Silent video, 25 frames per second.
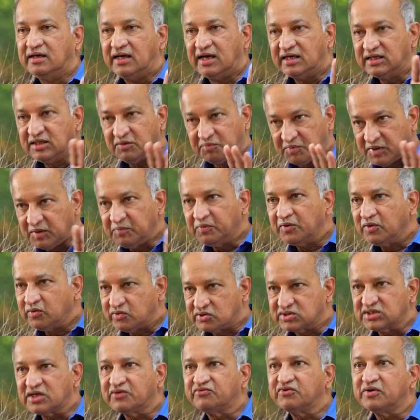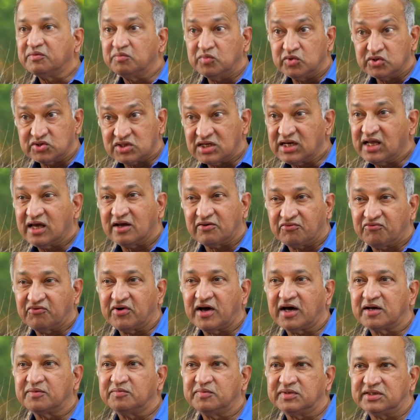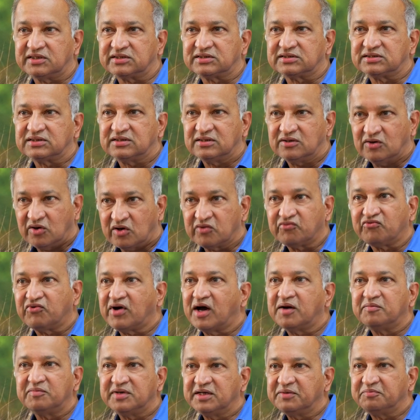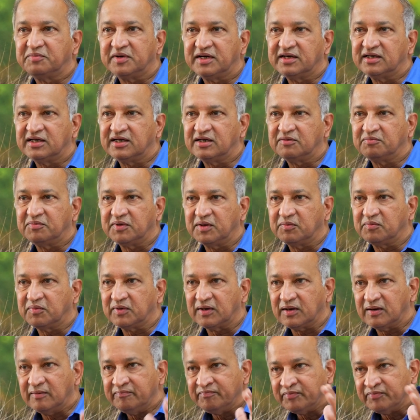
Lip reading: and the people who suffer mostly are farmers or farm dependent people.